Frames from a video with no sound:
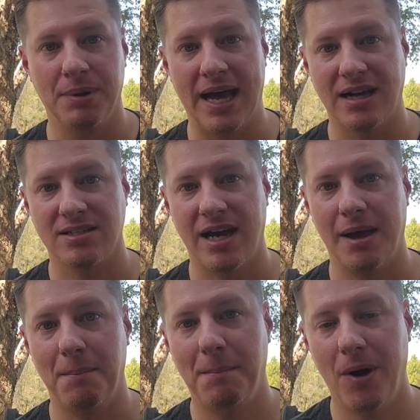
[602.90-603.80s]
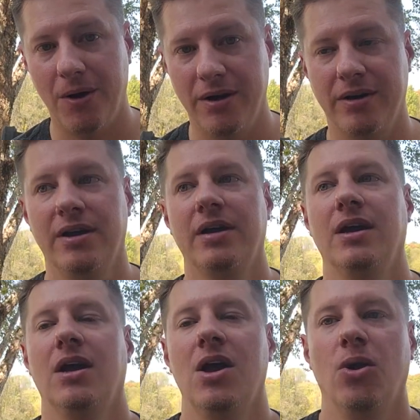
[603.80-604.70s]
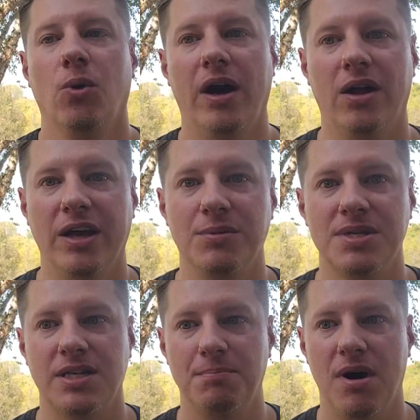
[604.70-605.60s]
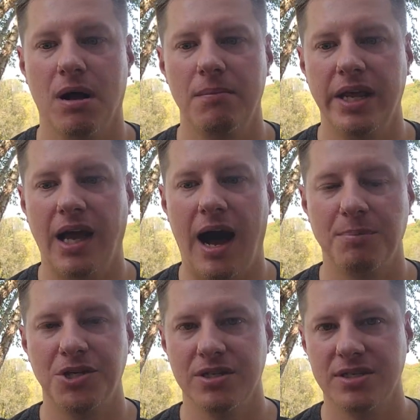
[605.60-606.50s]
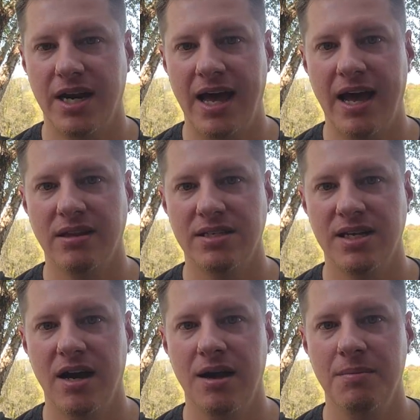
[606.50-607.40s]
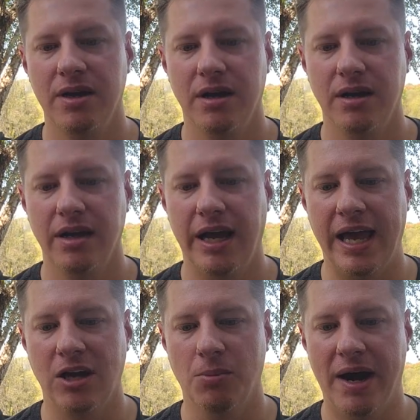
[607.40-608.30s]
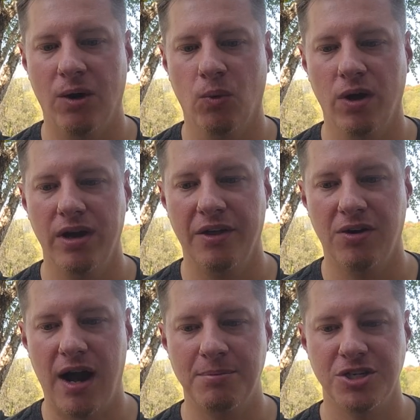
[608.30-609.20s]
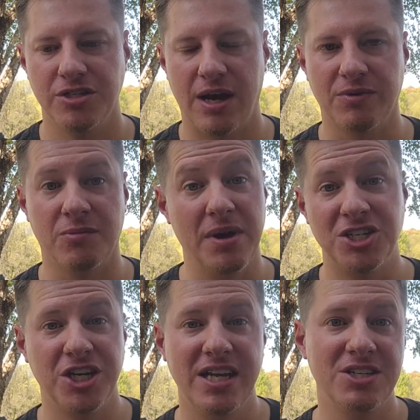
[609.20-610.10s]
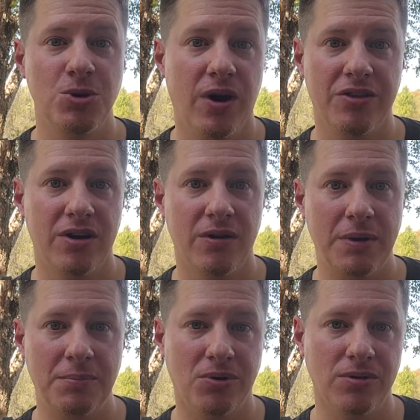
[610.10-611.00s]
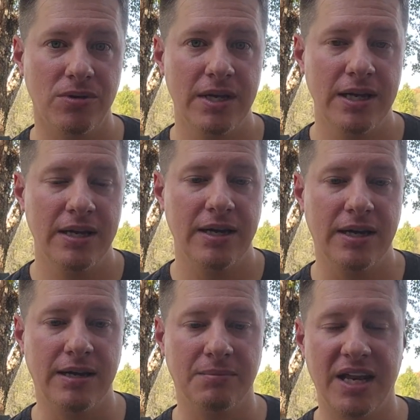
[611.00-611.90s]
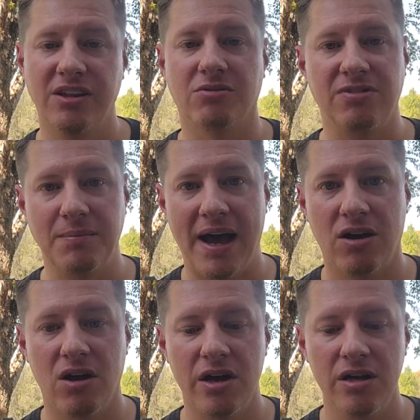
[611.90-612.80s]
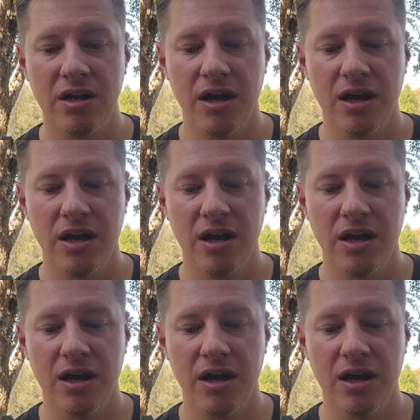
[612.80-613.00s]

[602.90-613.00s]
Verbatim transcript: Black Tie Barn. Well, it was among many options that I had at the time. And no matter what other options I was mentioning to other people, um, getting their feedback on,